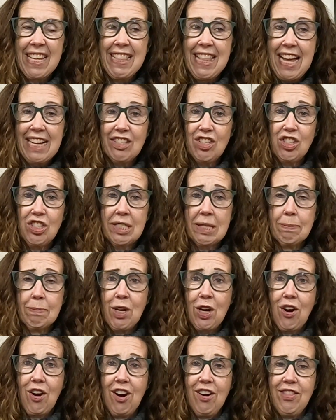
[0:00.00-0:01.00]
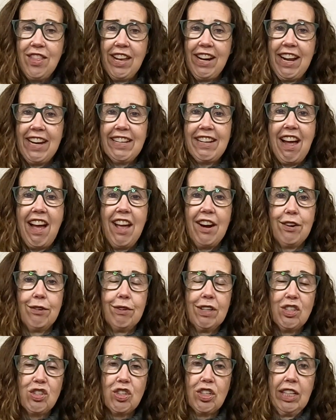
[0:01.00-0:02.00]
That's some yarn that I got
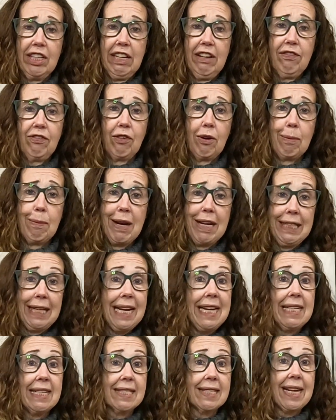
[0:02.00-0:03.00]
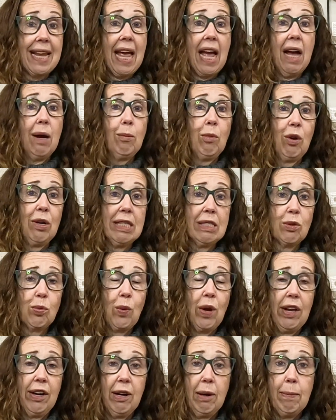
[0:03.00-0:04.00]
originally for my latest cowboy
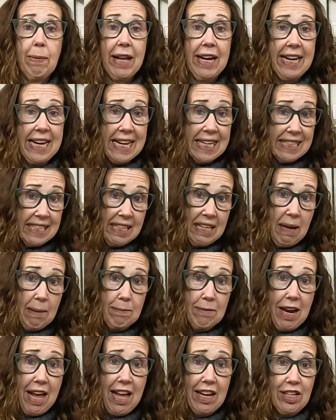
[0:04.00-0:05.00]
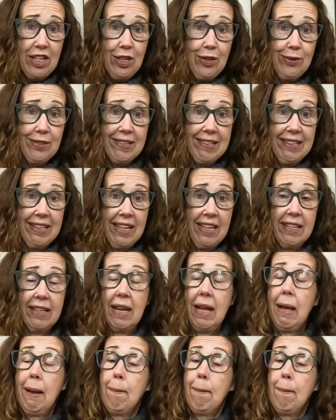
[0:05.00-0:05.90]
sweater, but I ended up not using it.